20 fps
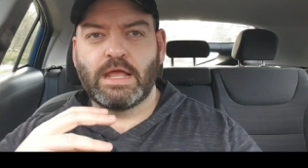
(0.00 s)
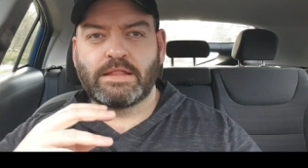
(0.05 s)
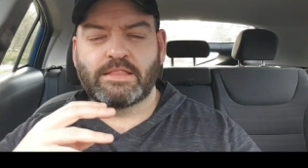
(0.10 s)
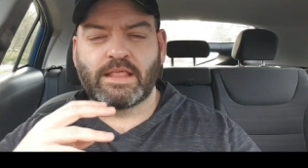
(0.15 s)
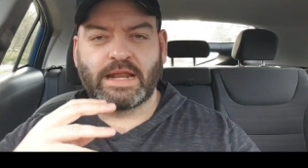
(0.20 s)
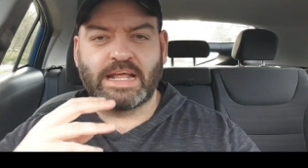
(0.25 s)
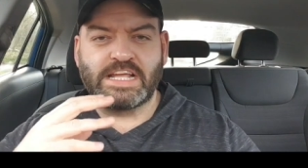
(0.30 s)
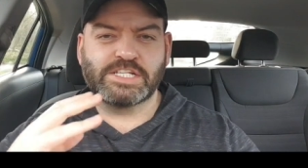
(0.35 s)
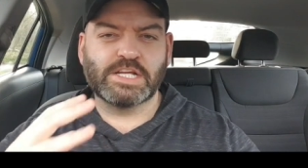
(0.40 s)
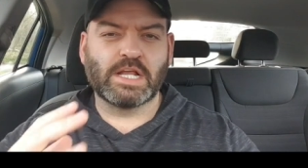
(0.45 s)

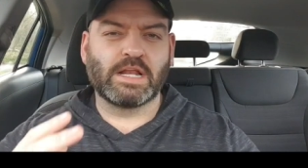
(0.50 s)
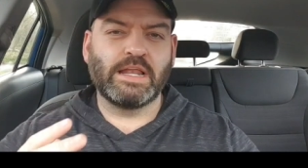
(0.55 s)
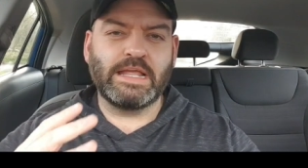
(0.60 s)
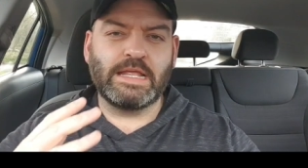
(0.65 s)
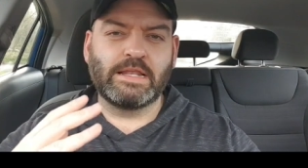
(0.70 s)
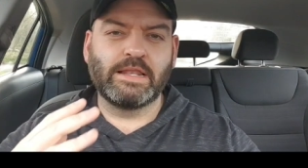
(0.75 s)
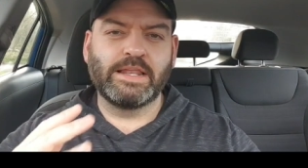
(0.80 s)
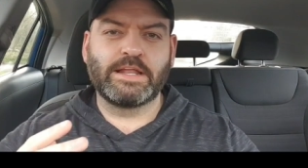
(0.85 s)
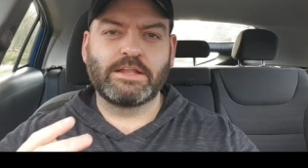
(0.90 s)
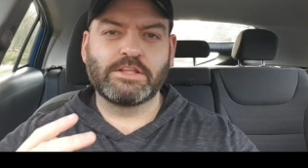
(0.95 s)
the nice
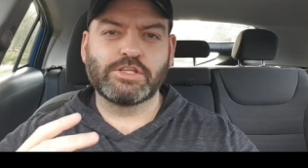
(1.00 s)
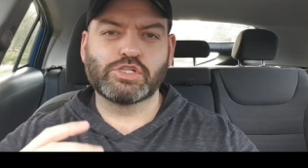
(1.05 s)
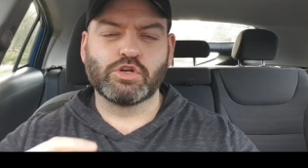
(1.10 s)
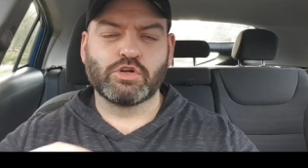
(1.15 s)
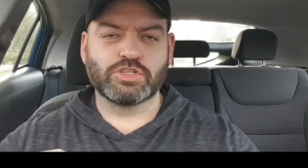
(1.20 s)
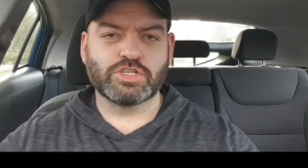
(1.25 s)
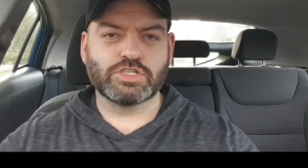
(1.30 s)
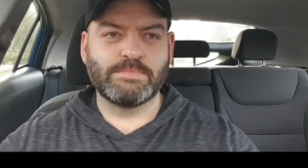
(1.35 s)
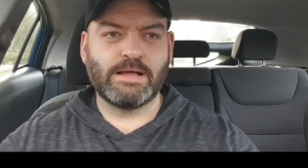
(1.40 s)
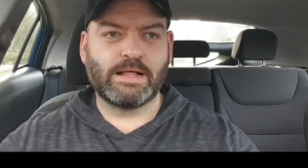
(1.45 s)
clean linen
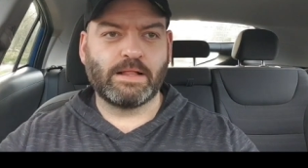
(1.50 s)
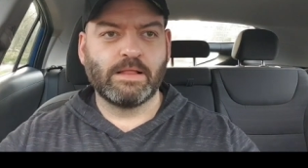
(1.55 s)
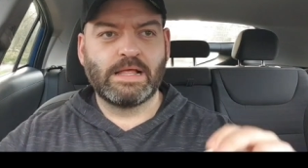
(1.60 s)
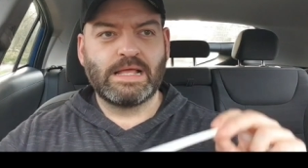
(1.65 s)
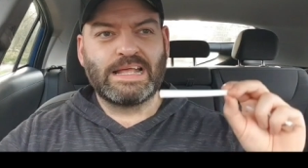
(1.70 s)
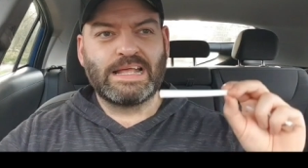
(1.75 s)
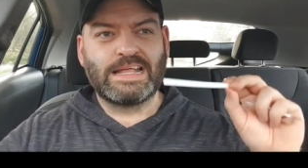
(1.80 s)
sort of smell.